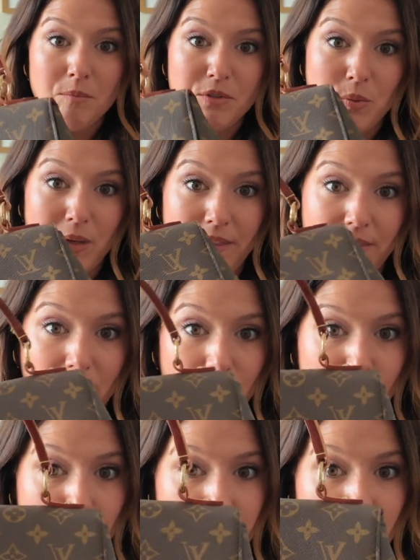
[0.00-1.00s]
between
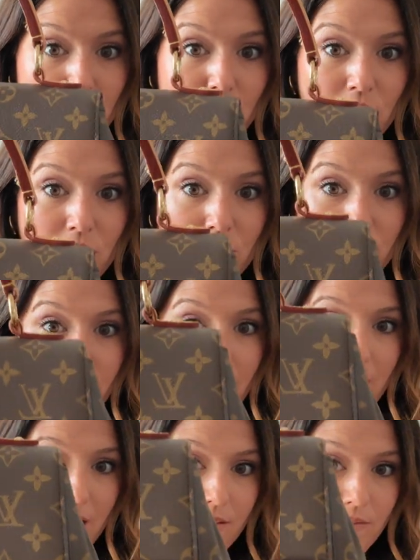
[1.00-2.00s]
their traditional
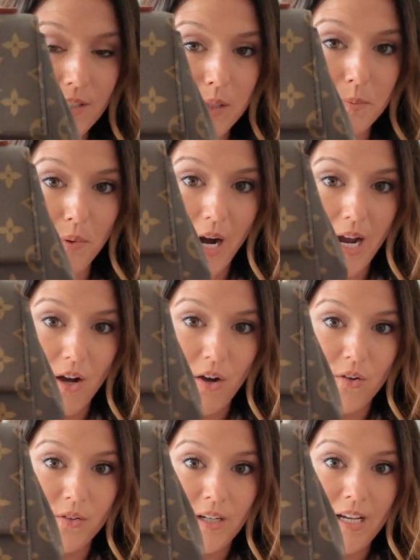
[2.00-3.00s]
canvas
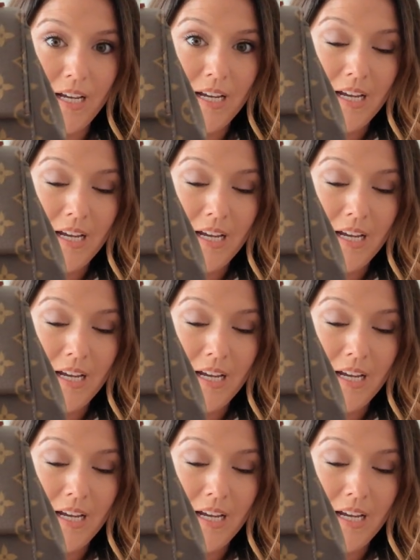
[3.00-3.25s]
brown